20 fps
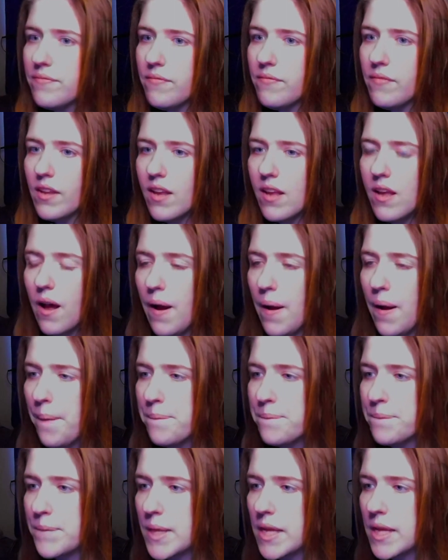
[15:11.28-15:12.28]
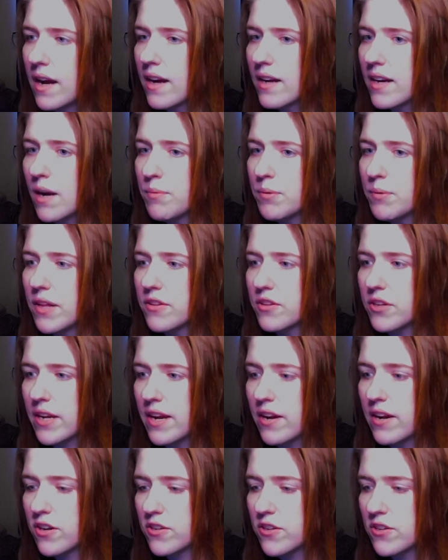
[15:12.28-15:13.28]
A couple other
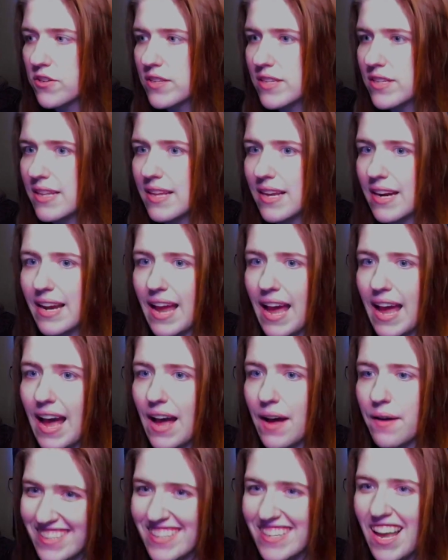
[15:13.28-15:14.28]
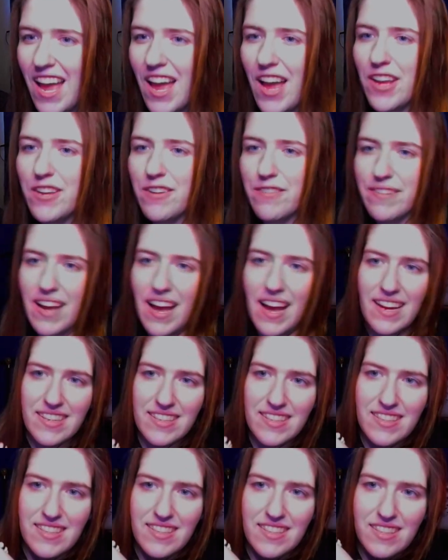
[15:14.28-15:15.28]
characters that I have, you've
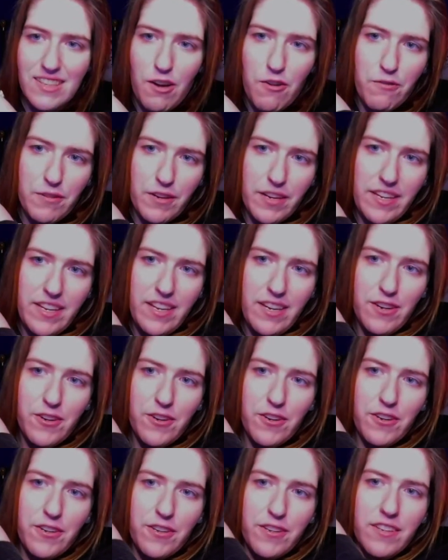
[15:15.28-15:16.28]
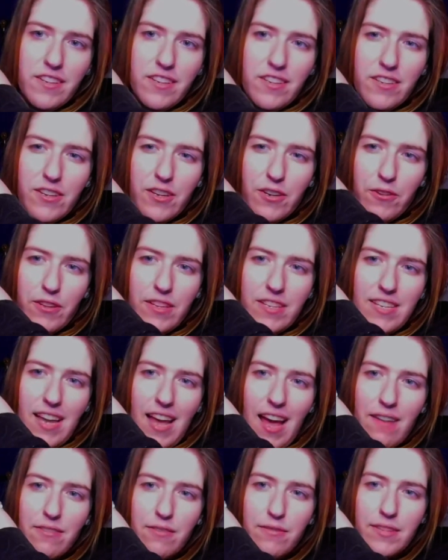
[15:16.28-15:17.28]
got over here, you can only see
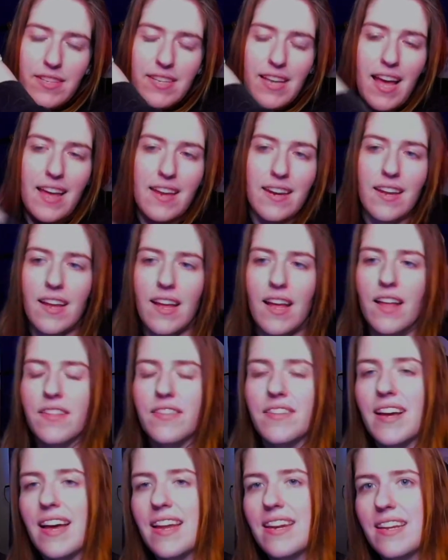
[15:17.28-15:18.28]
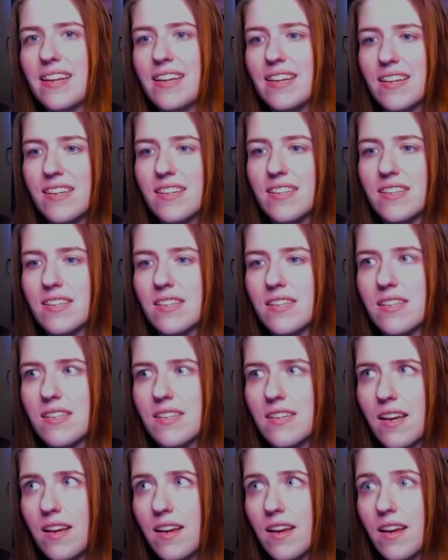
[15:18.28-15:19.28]
half of his head. That is
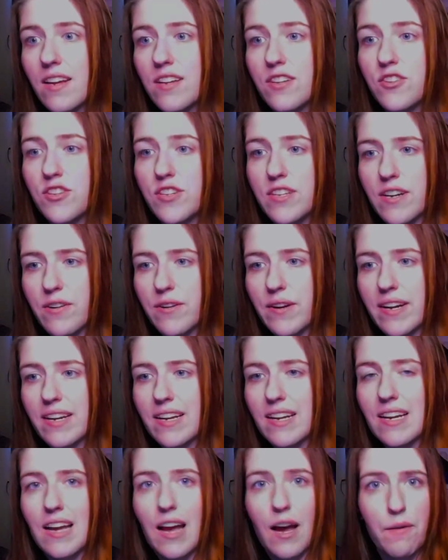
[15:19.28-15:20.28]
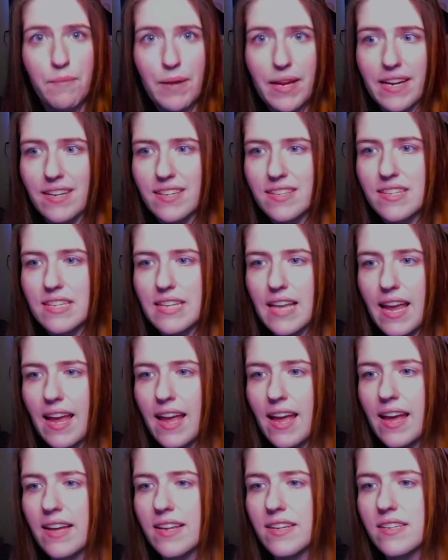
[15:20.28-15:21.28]
Jerick Cummings,
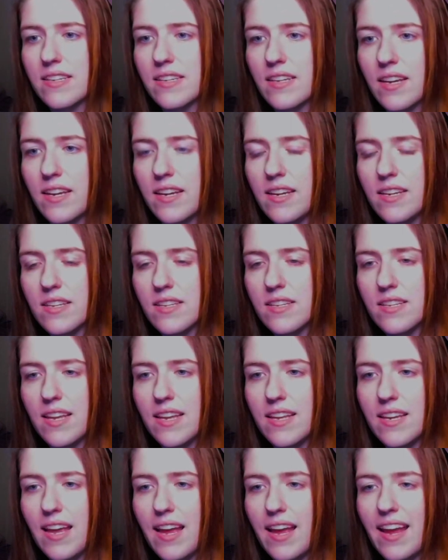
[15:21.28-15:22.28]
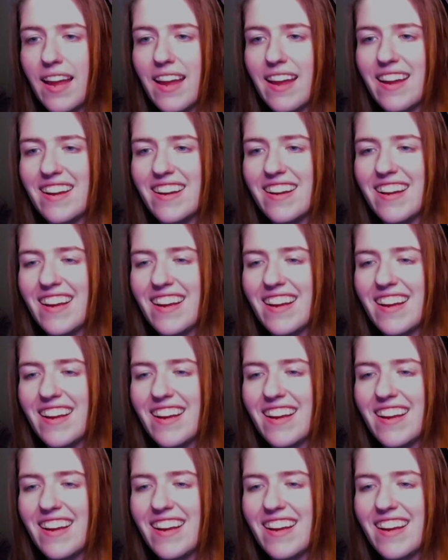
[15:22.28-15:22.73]
and he is in a